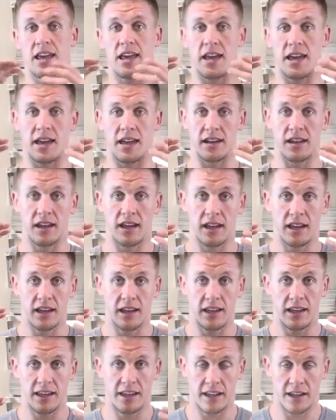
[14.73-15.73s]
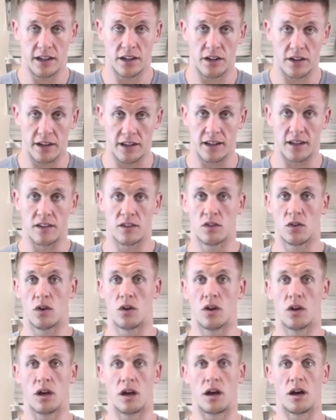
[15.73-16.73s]
and here is
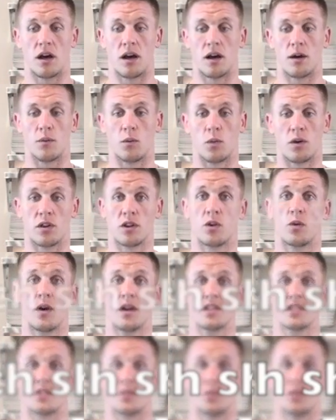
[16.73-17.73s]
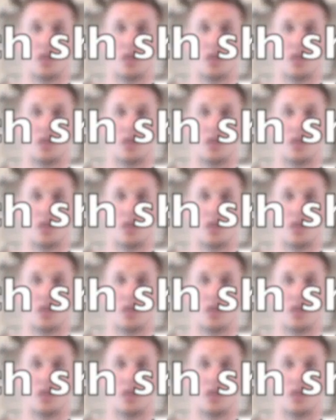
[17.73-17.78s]
one of the questions.